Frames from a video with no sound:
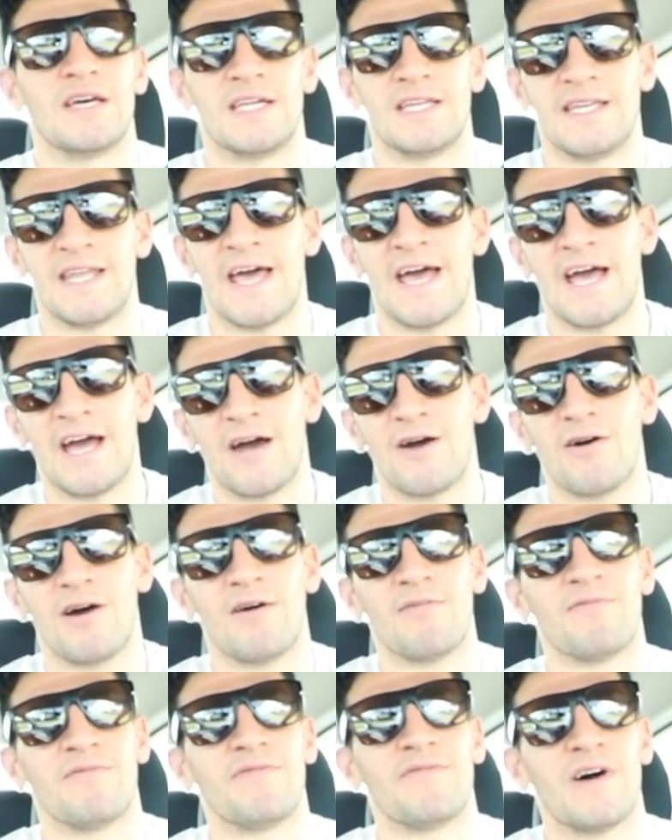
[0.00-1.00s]
And now
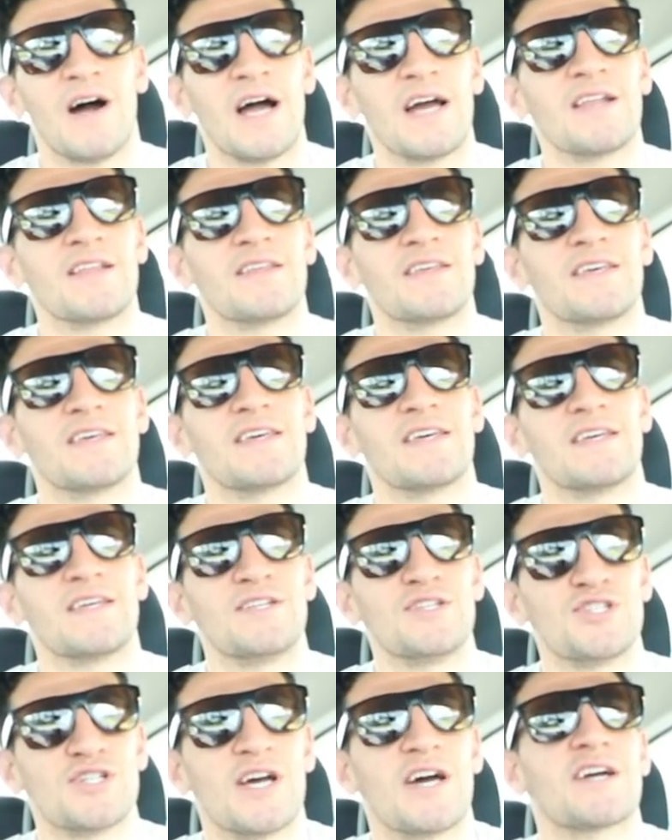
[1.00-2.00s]
I'm finally
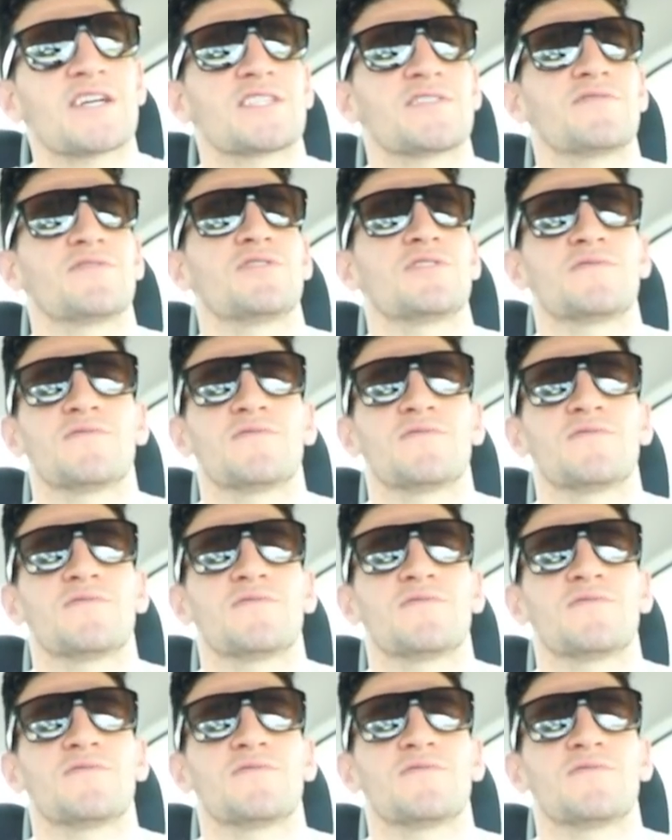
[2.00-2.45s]
in Jacksonville.